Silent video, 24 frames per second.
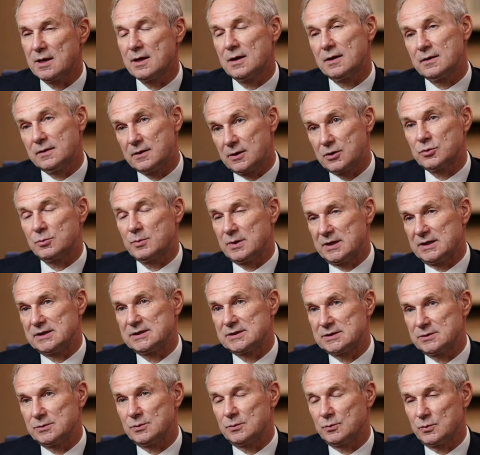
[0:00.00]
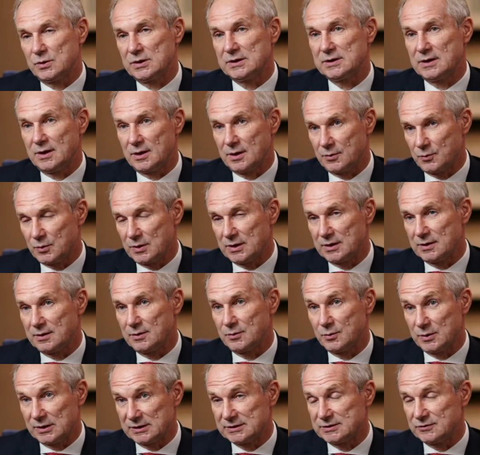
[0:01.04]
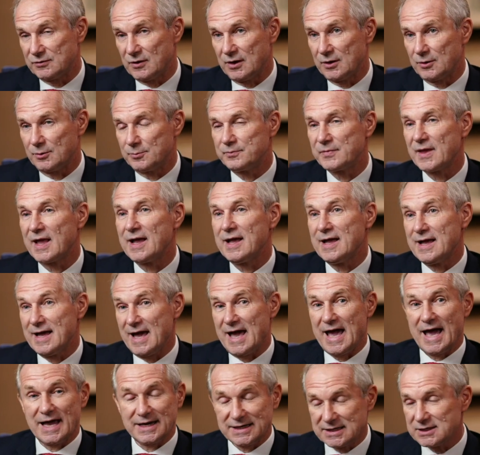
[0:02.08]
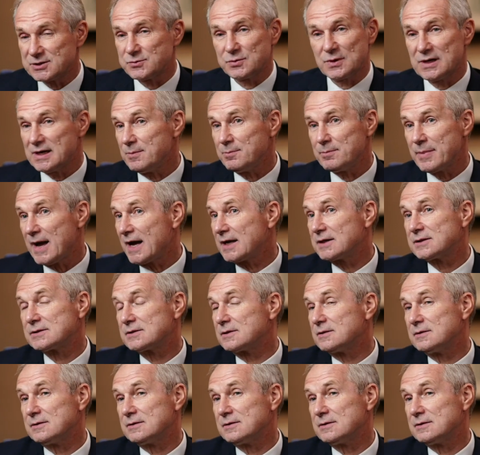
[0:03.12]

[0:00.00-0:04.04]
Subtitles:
the humanity will develop. And it will impact